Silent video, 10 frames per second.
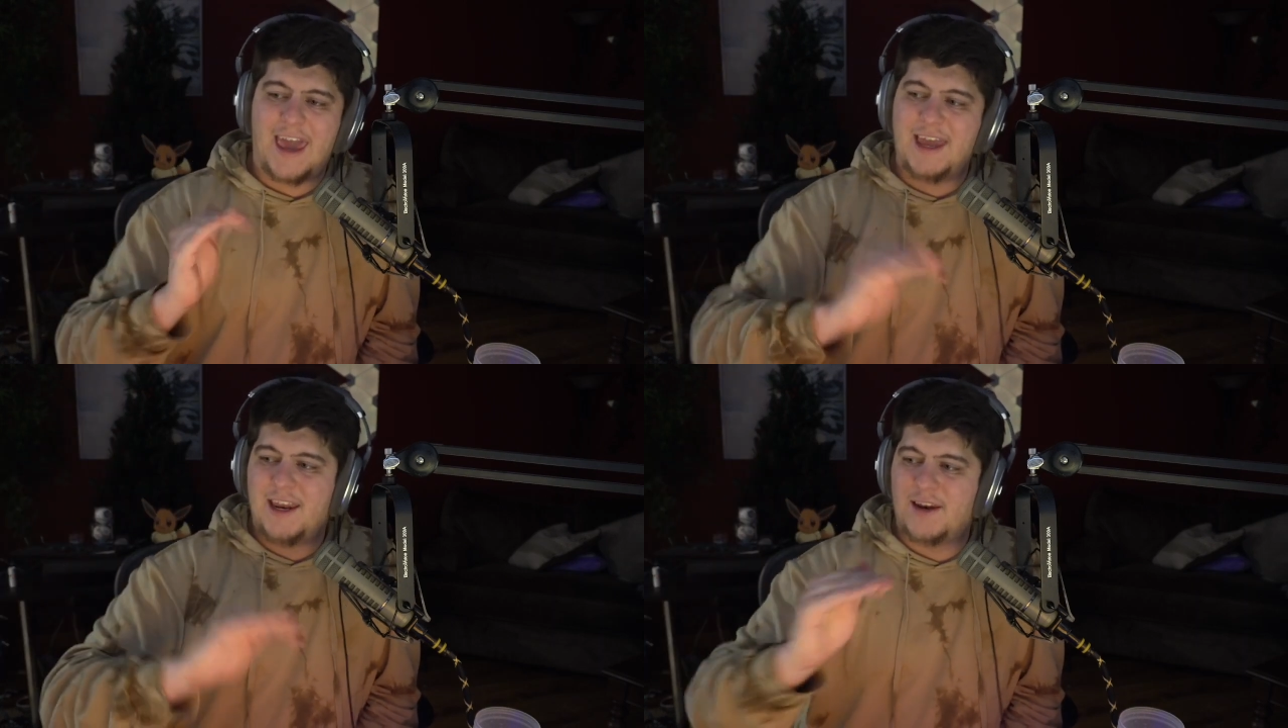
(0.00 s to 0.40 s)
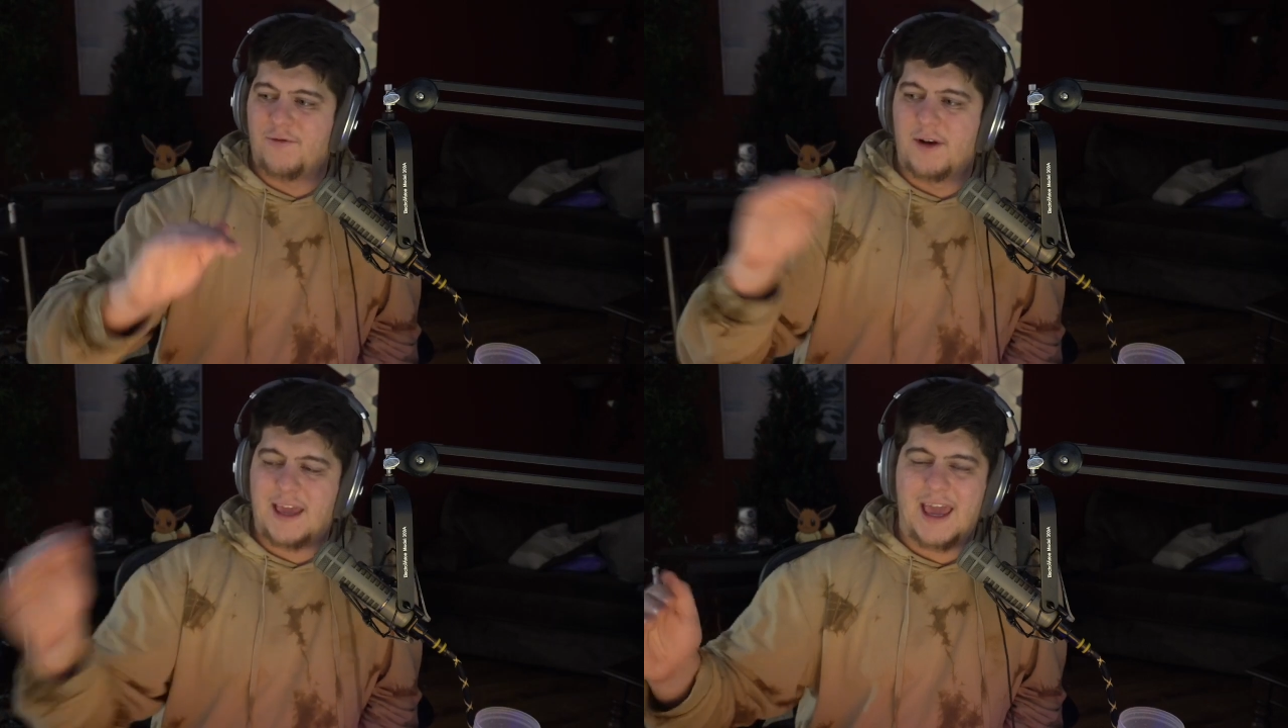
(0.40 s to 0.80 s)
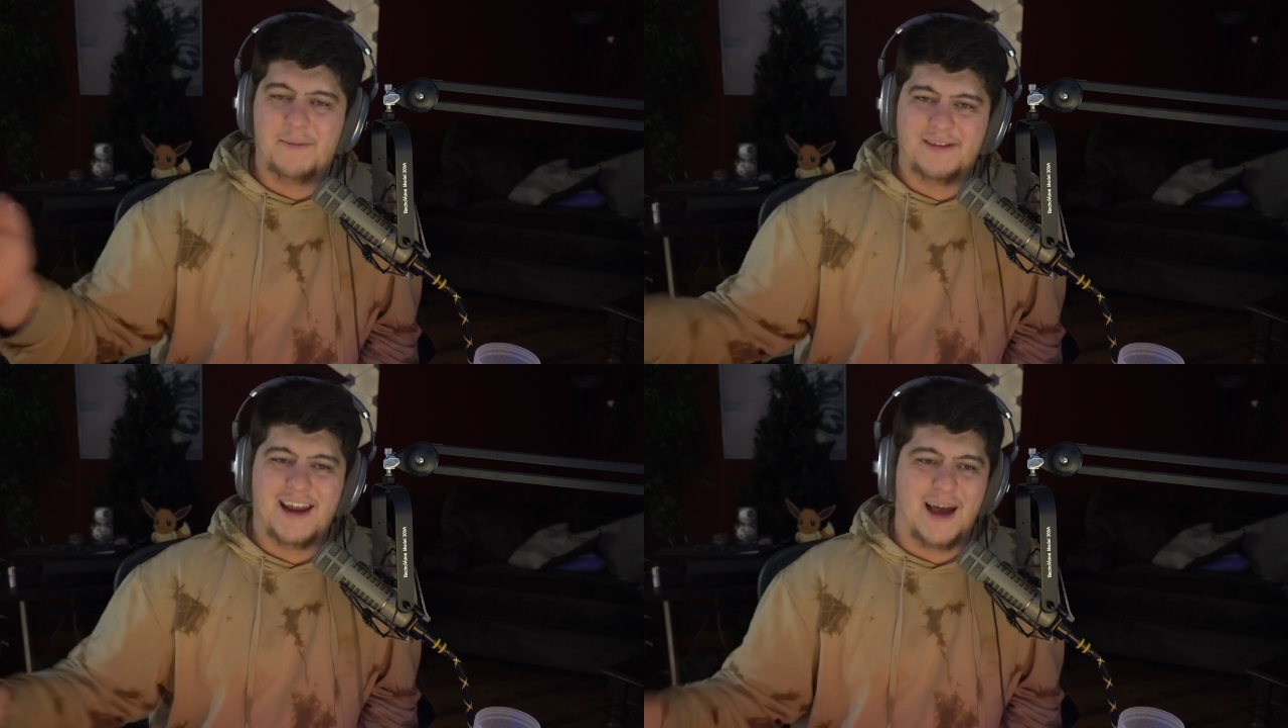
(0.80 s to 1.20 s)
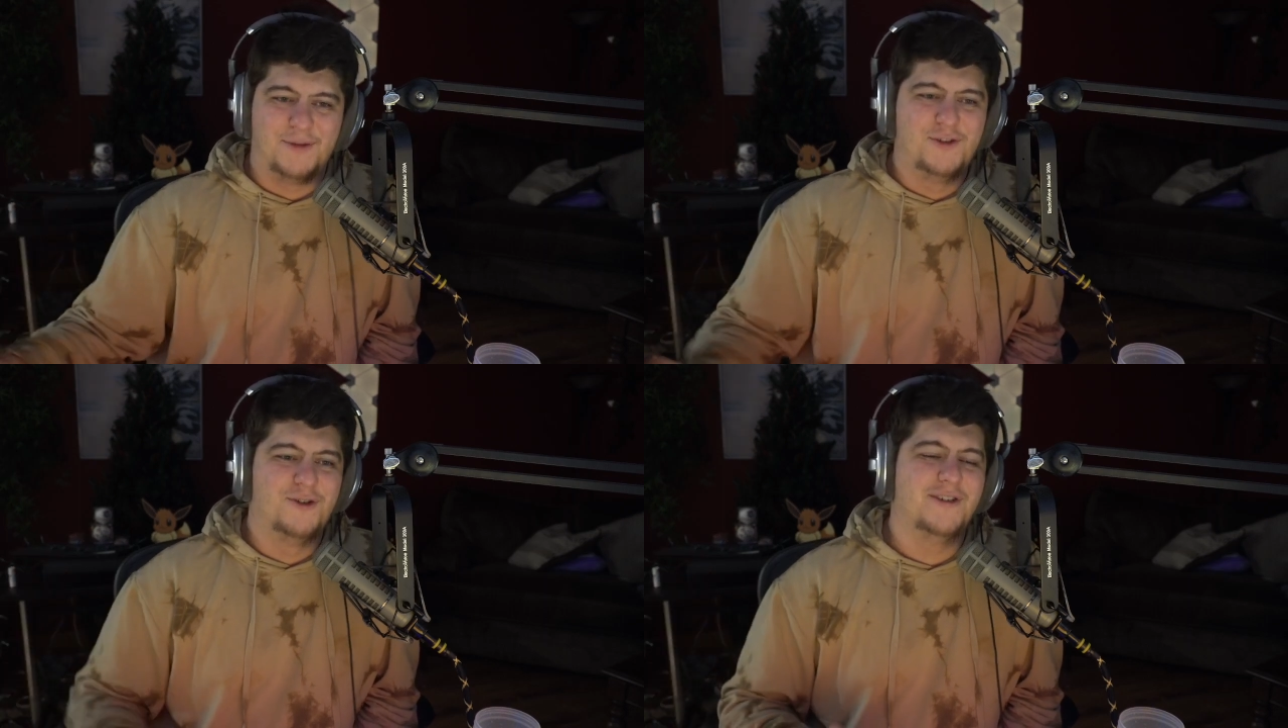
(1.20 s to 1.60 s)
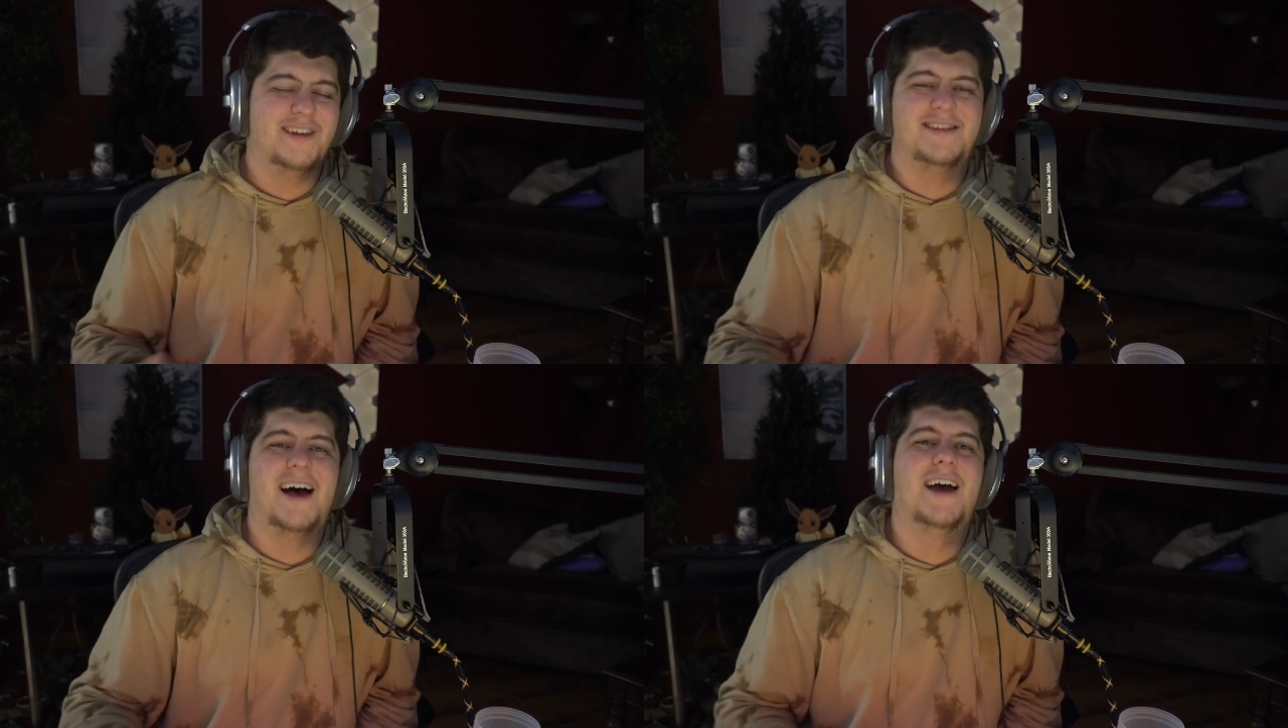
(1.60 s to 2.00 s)
eighty different GameStop stores
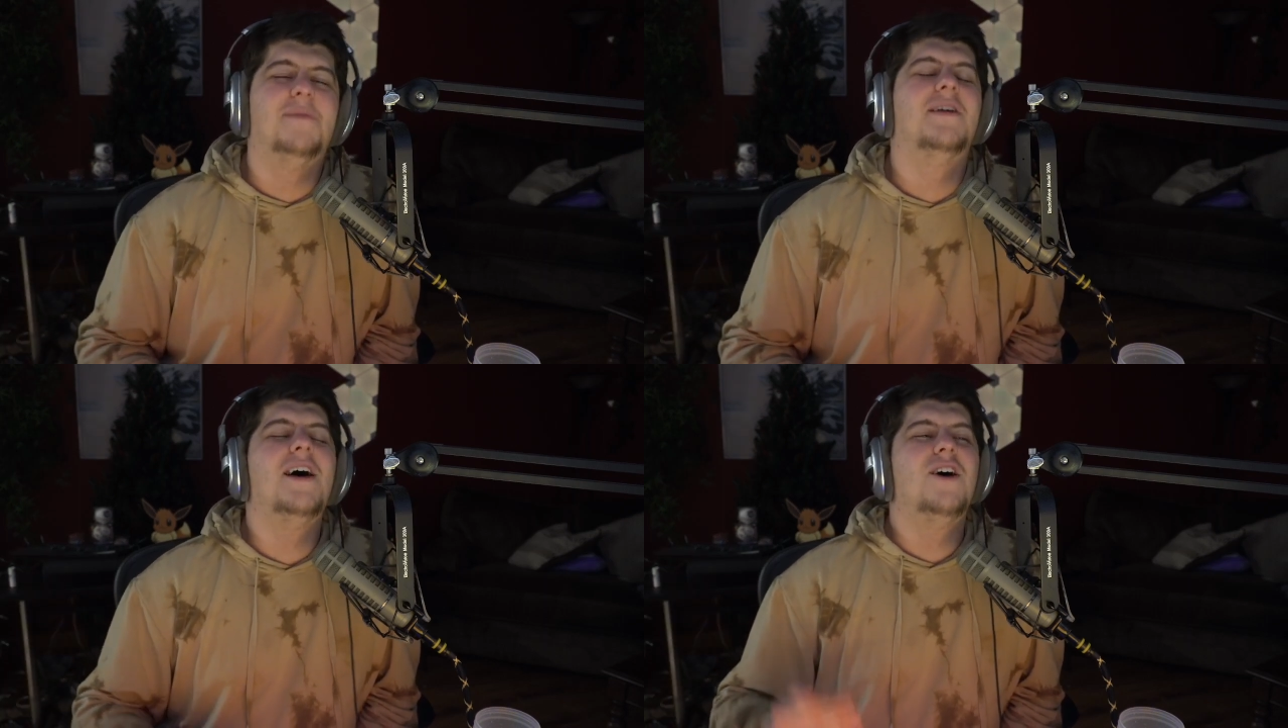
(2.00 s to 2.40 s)
at times